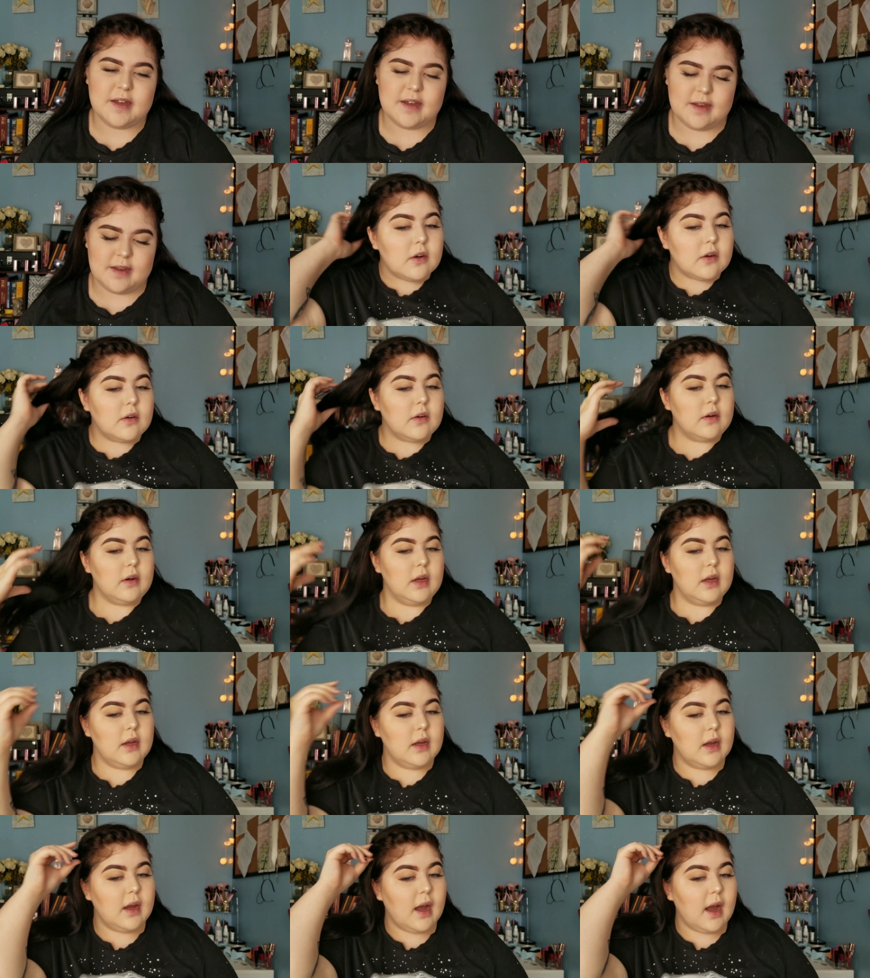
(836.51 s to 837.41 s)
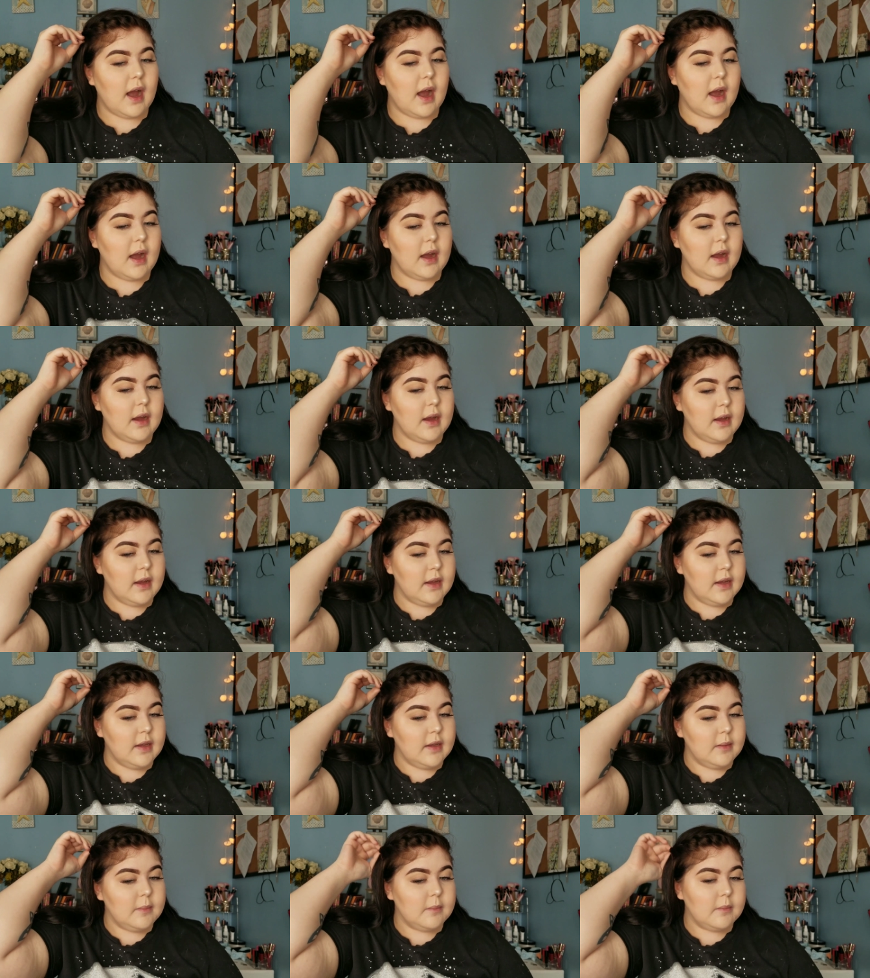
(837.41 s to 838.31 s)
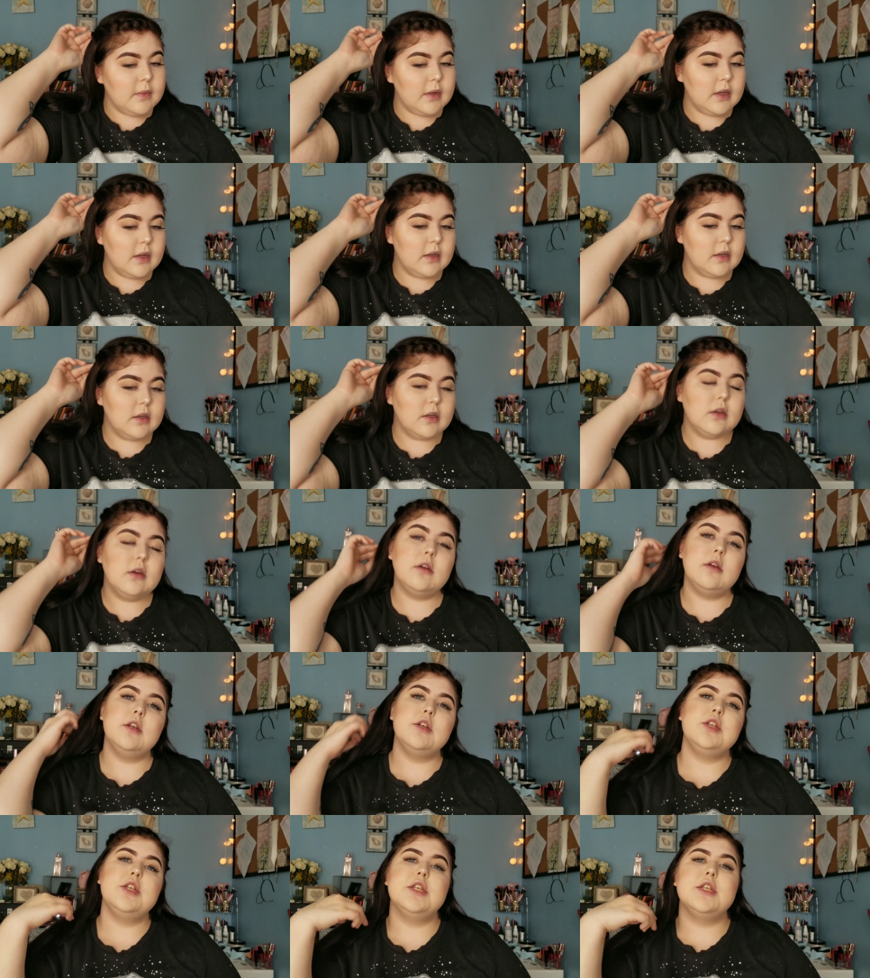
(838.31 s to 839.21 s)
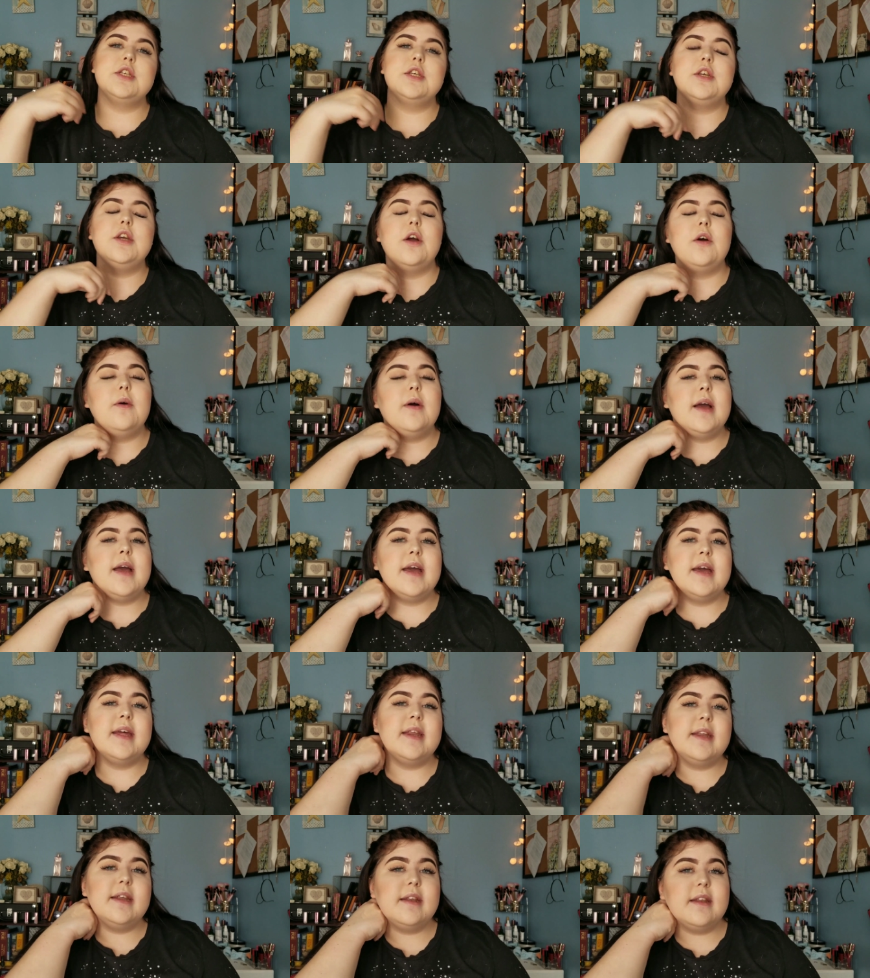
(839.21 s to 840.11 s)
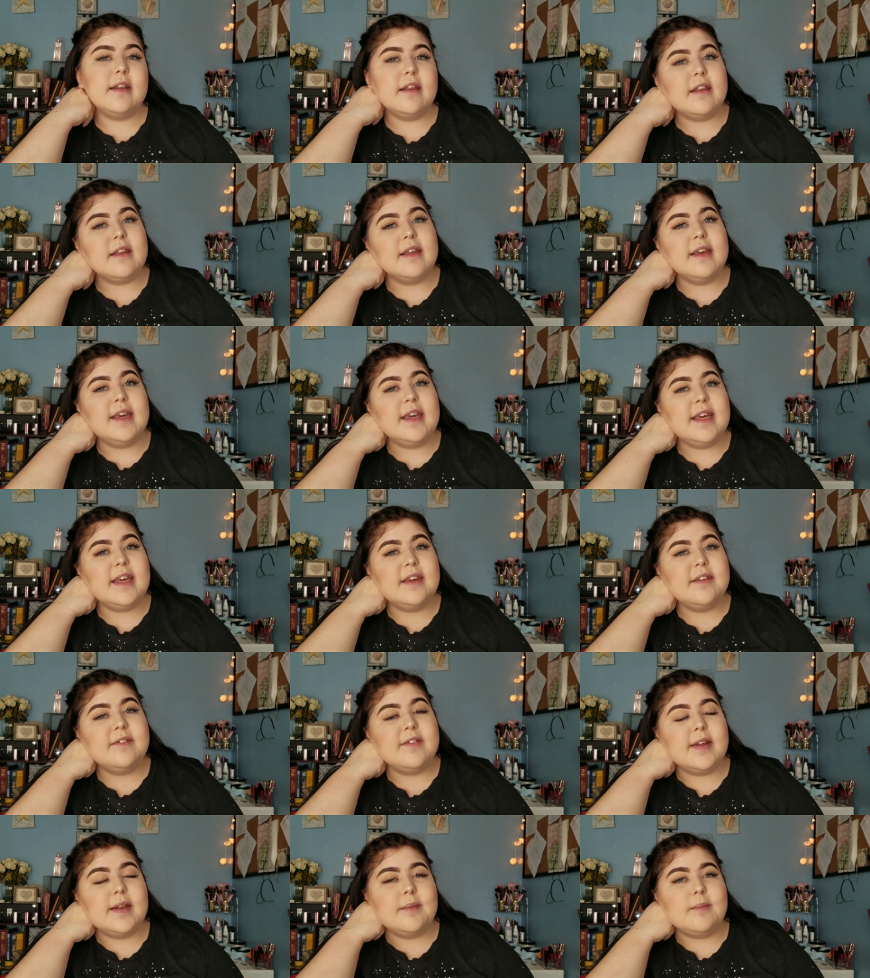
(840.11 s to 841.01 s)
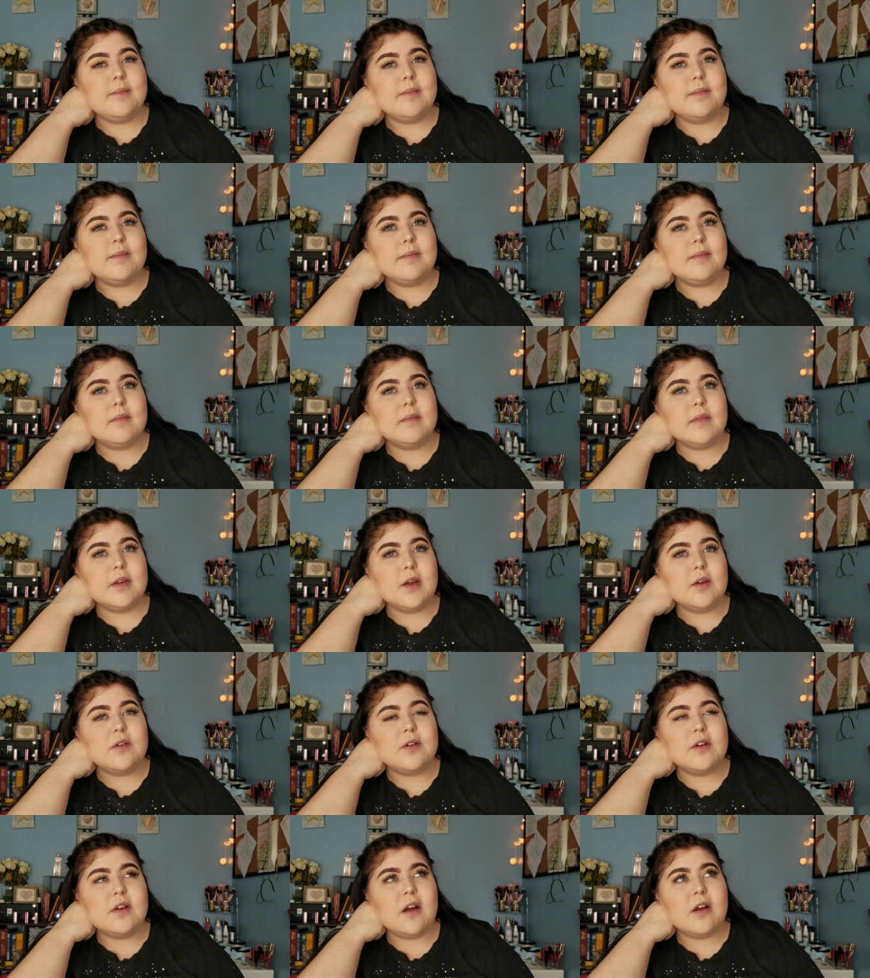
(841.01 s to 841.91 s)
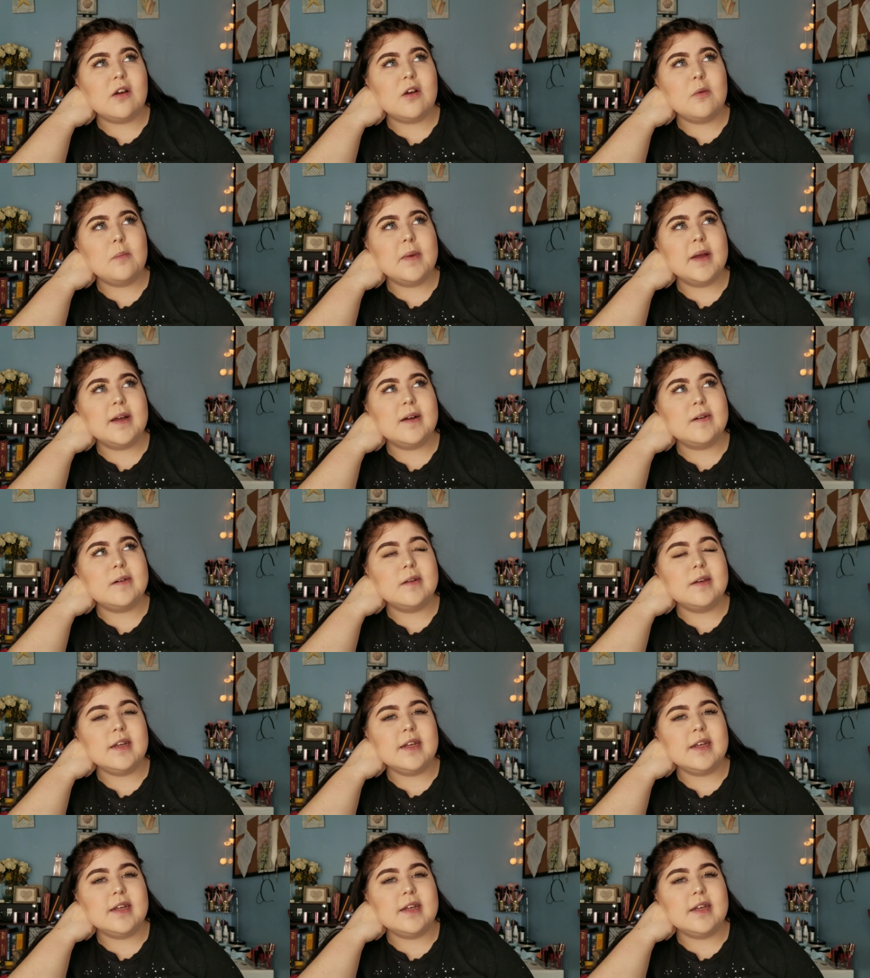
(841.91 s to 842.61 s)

So I'm gonna just go ahead and leave and go to Taco Bell and